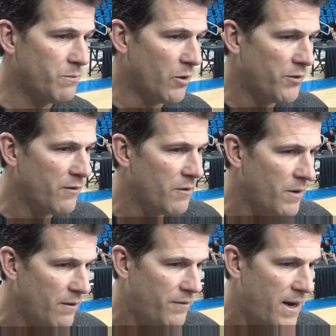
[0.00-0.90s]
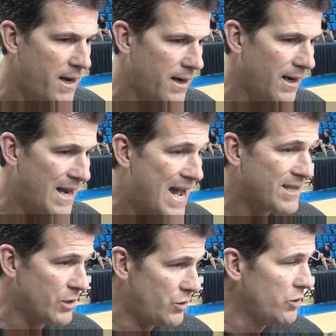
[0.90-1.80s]
Both of them have had a
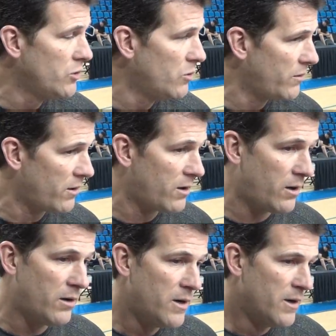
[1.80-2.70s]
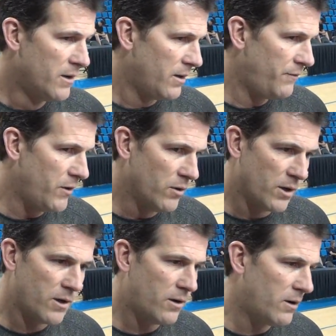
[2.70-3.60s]
lot to do with if you
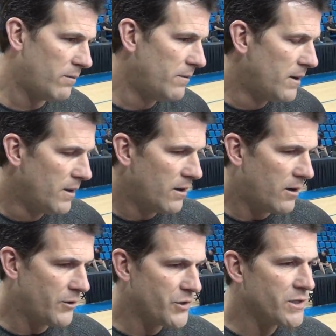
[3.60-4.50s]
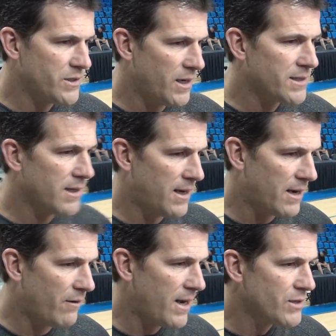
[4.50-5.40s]
look at our success, a
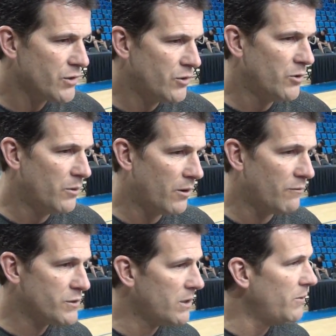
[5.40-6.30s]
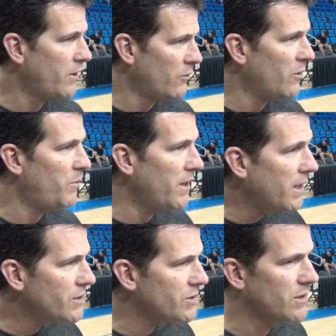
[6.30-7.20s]
lot of it has to do when all of a sudden we go to the
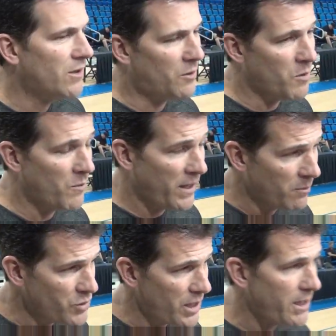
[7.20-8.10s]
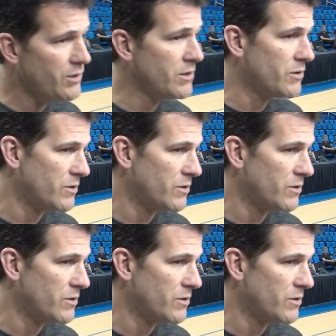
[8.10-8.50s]
bench, our momentum changes.